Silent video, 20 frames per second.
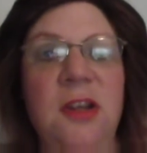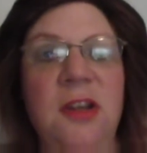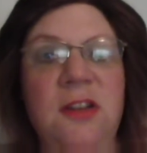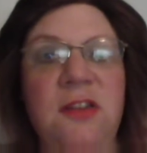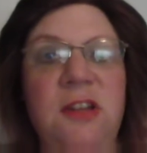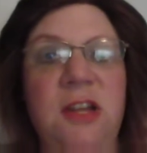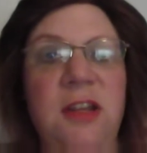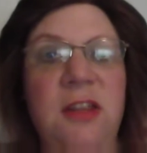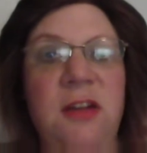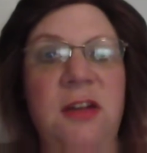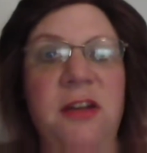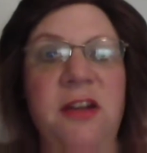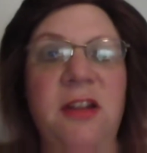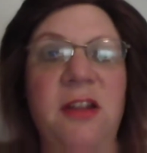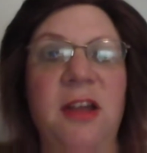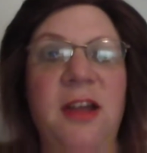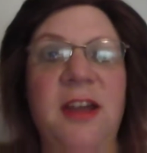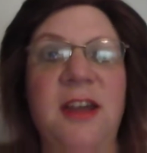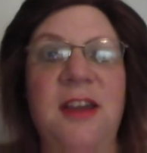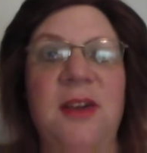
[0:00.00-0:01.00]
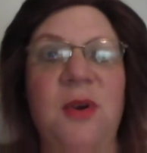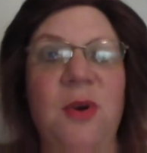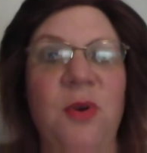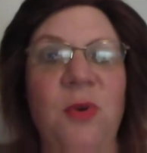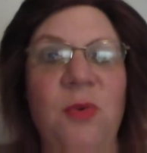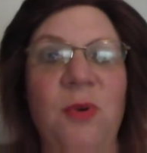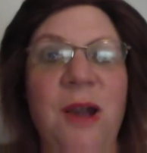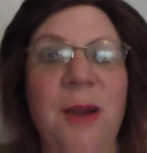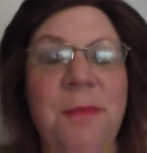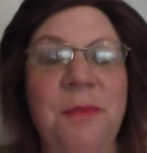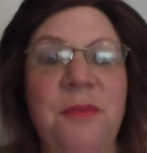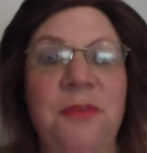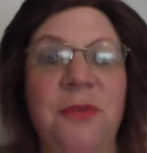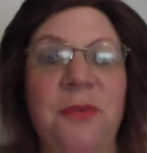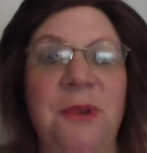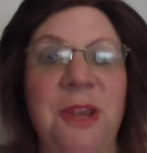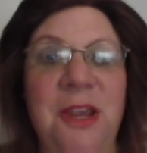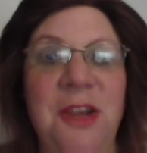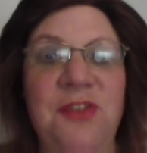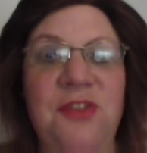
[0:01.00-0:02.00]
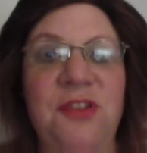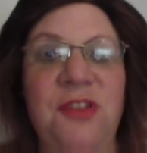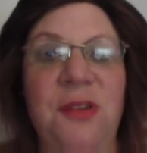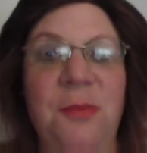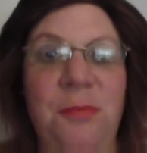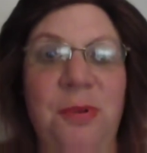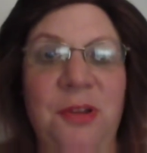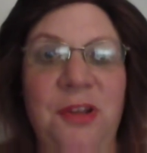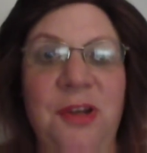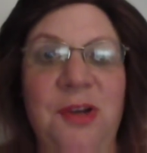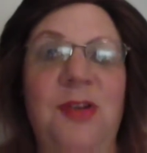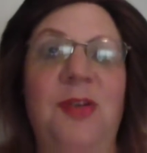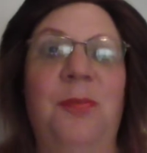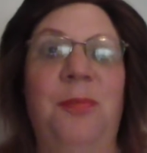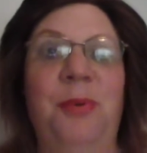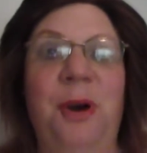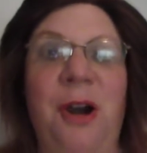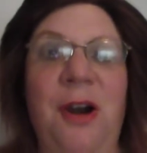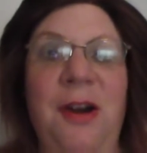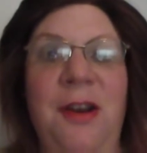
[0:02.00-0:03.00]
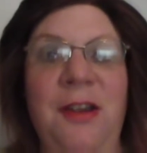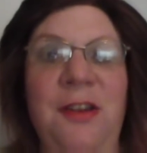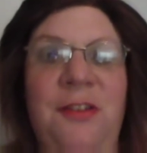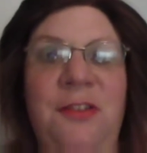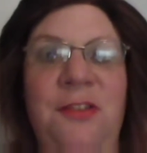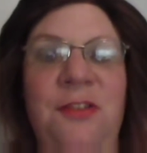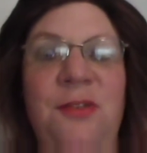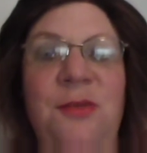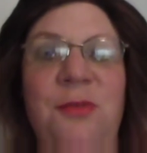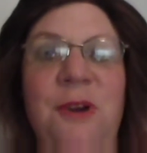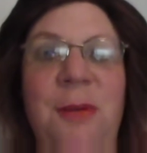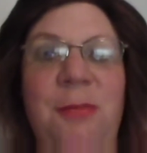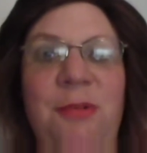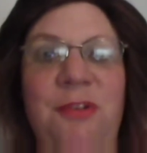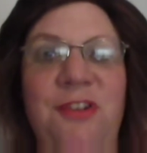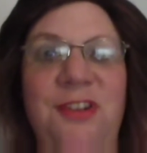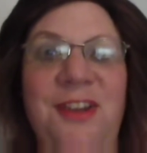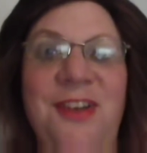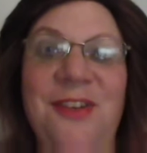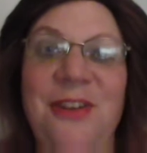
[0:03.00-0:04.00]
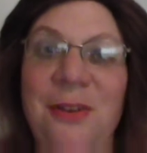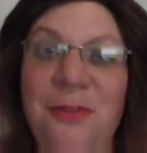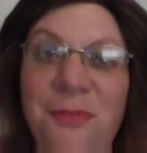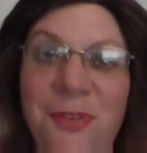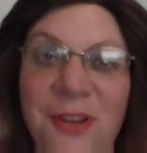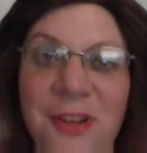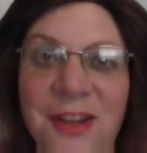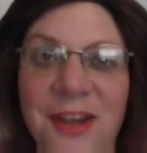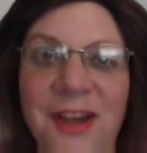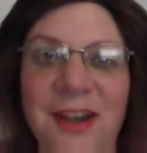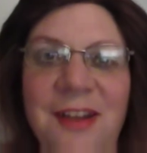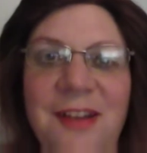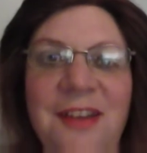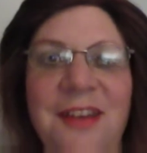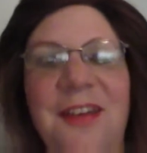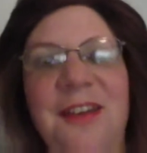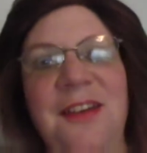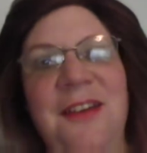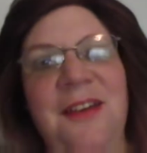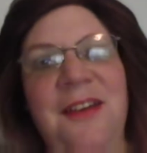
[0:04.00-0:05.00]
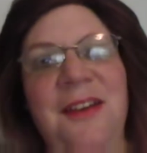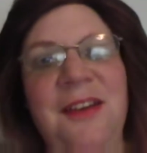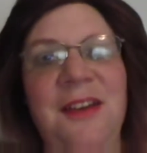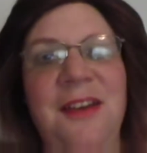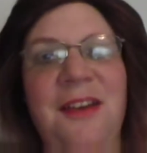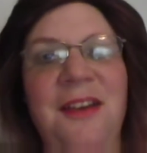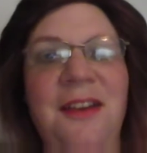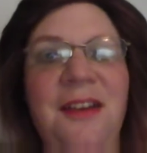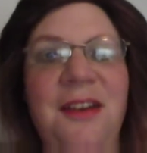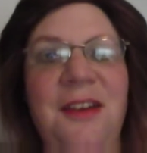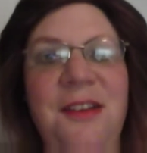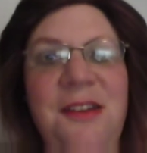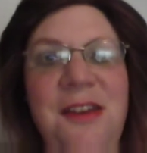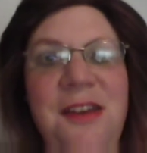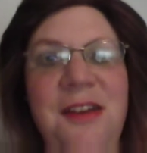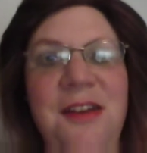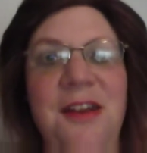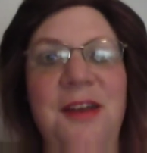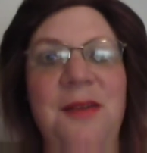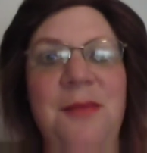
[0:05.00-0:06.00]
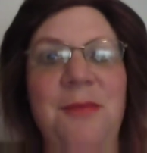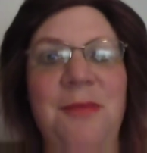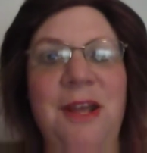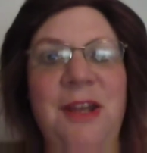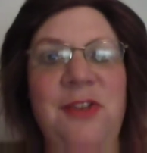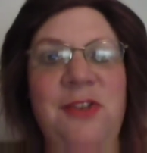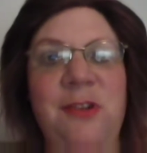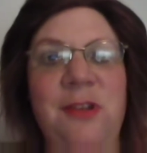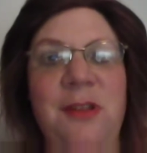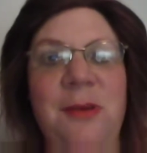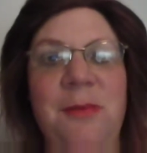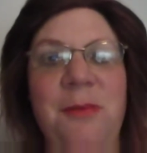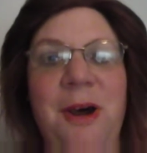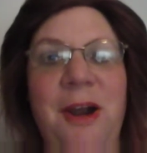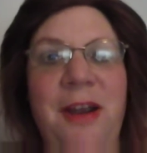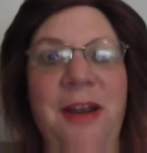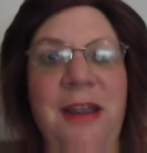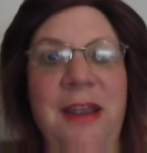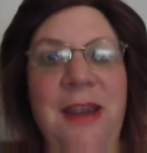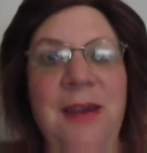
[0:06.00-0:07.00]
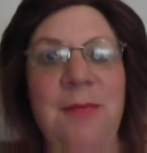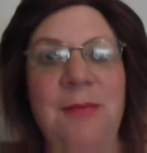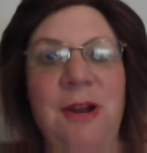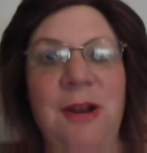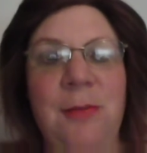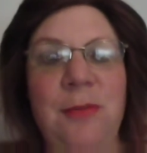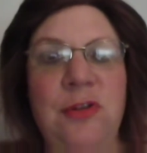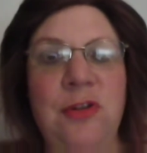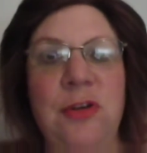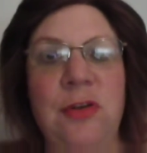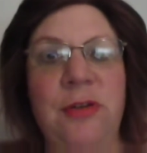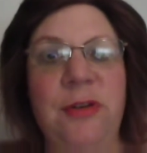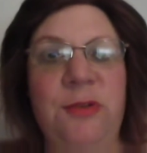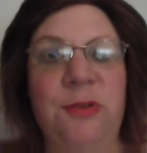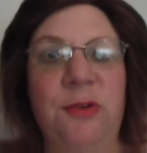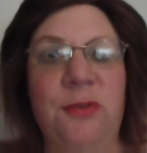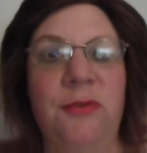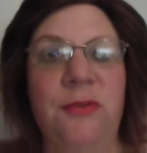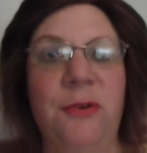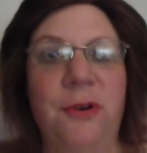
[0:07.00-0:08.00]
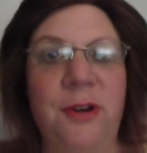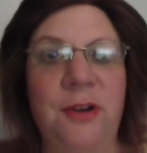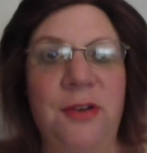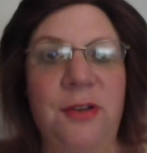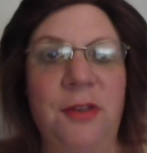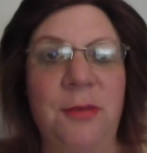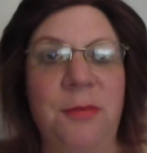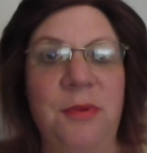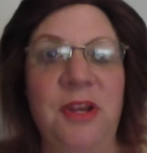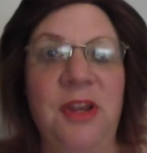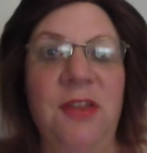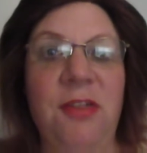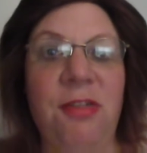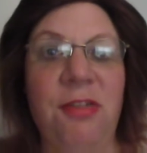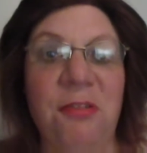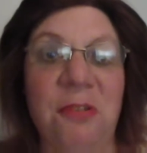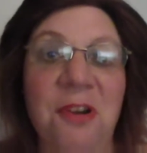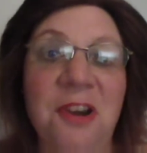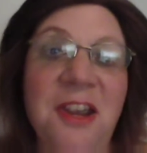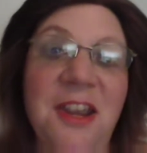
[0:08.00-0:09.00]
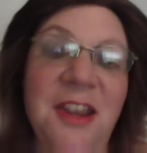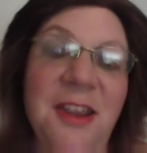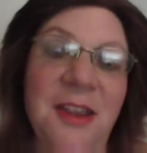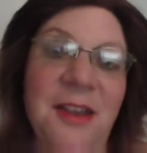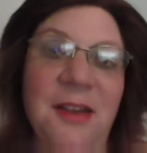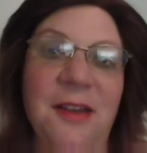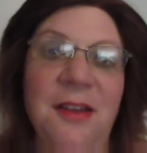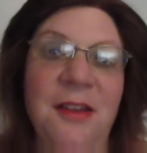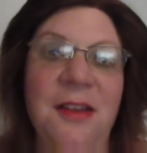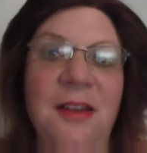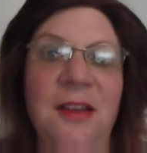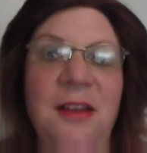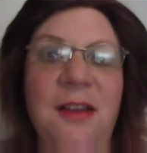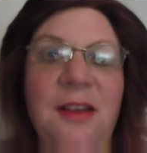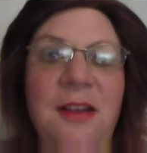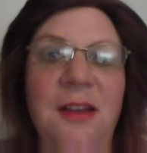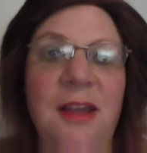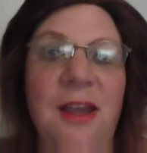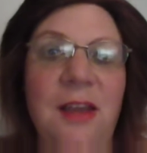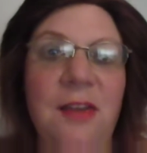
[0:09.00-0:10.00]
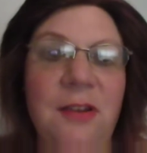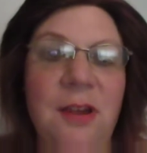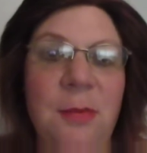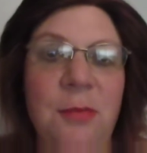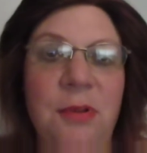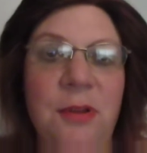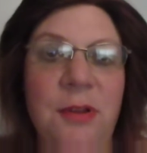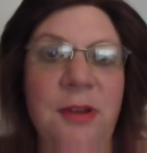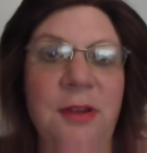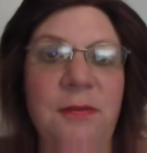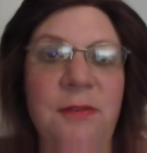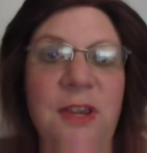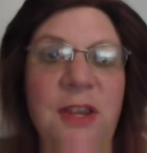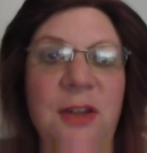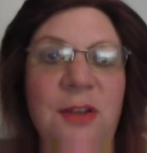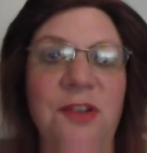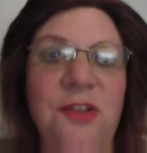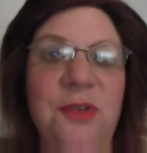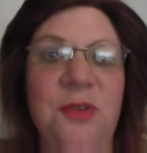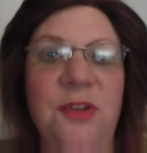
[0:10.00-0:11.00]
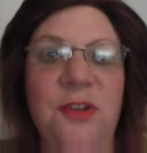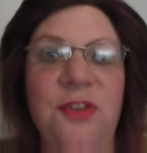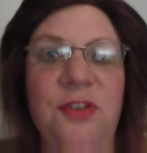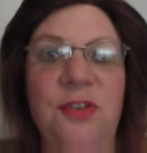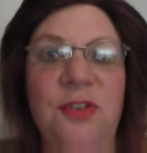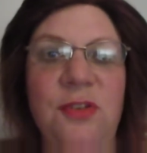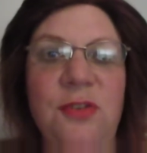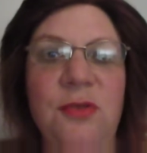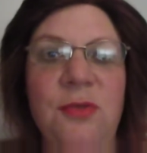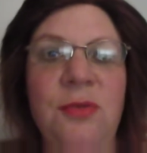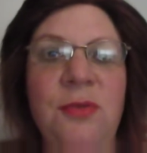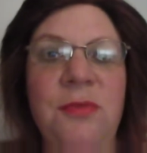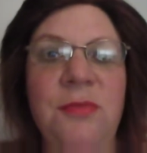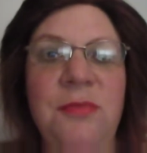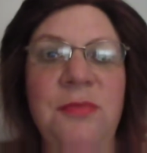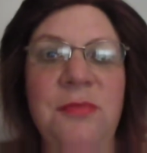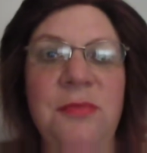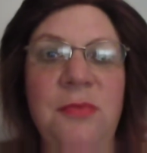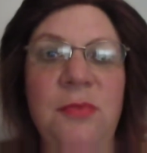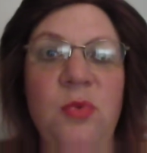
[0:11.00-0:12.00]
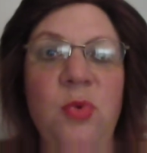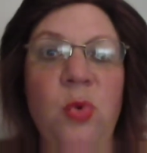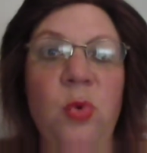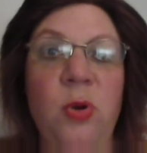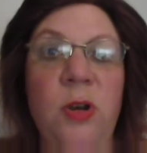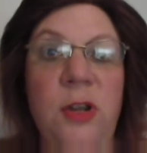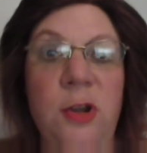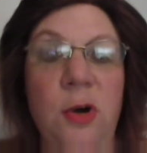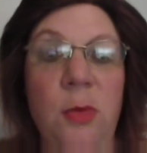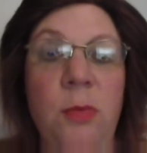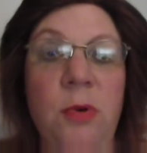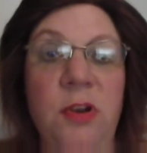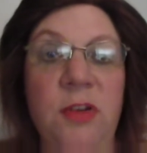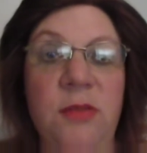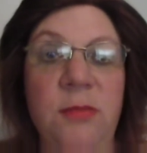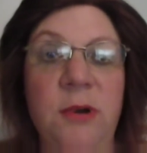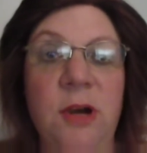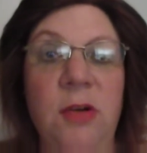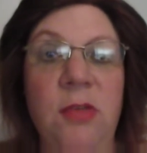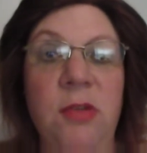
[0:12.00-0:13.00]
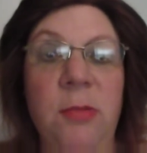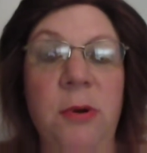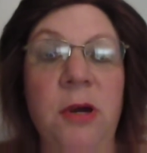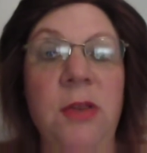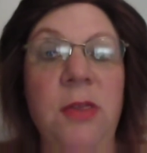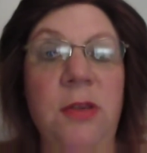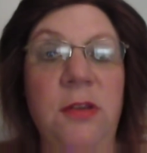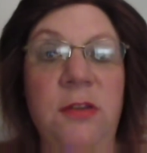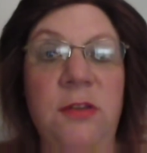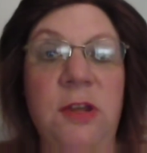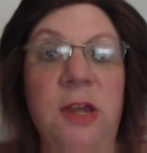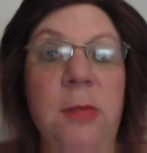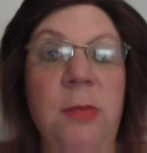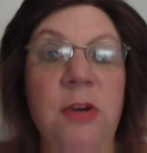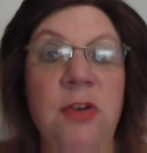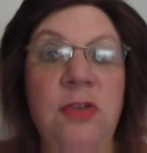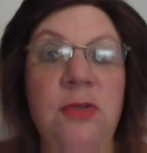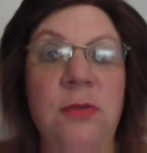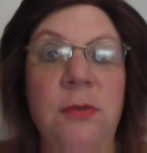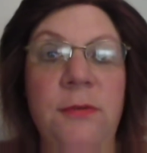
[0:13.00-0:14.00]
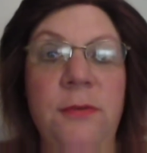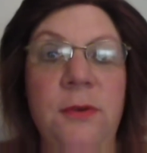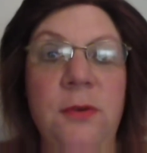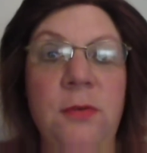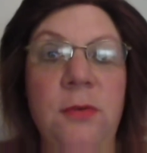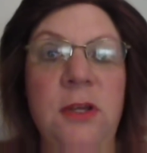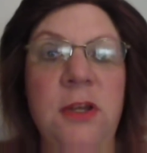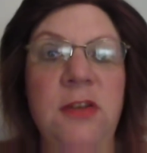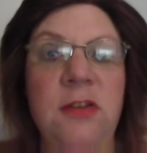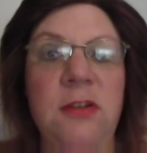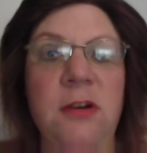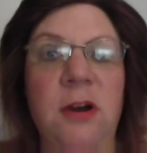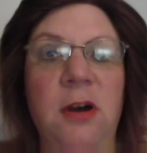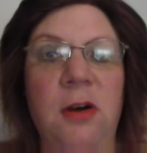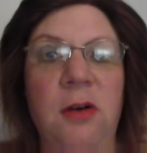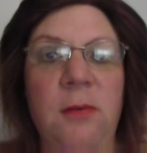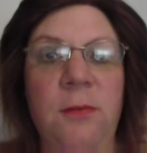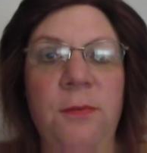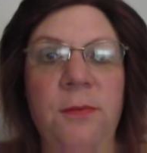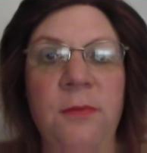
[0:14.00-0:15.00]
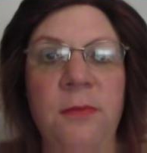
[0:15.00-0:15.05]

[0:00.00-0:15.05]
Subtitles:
saying that he'd like reps from each of the political parties to represent Newfoundland. He didn't mention them by name, but I'm sure he's referring to the big three, as I believe he alluded to when he opened his mouth about this same issue a few weeks ago.